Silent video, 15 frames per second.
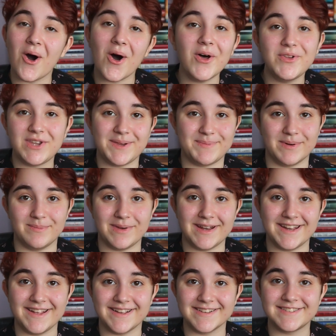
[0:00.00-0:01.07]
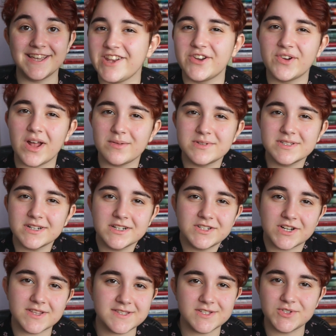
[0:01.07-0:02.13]
all deeper meanings. You know what, I'm just gonna
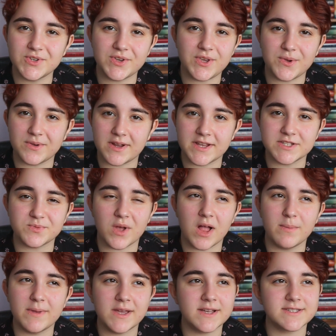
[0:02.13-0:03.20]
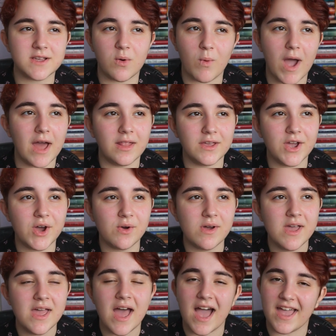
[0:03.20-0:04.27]
turn this into a Q&A as well, because a while ago
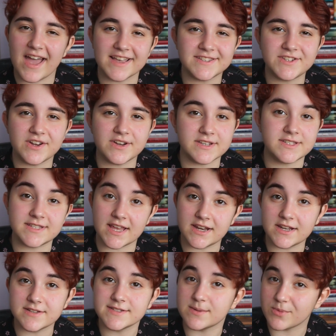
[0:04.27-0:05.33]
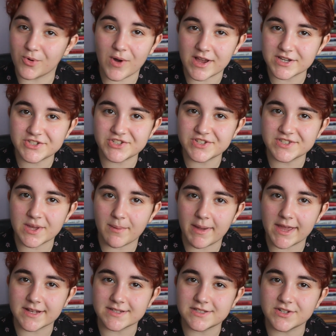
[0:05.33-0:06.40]
I asked y'all to send in some questions on my
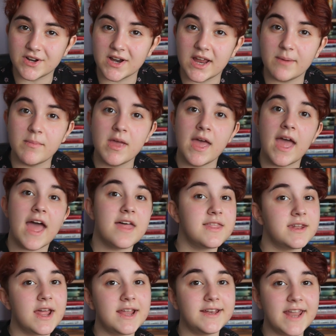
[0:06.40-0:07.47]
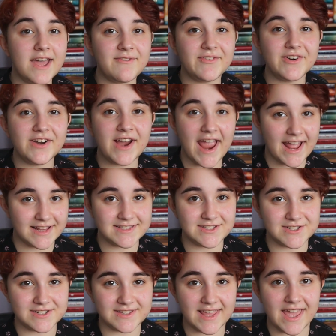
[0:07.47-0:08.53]
Instagram, and then I never
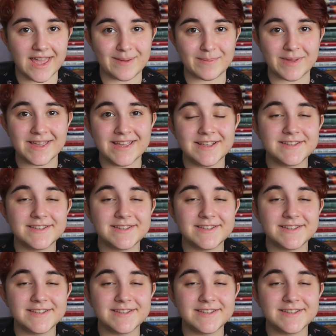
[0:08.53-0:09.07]
answered them.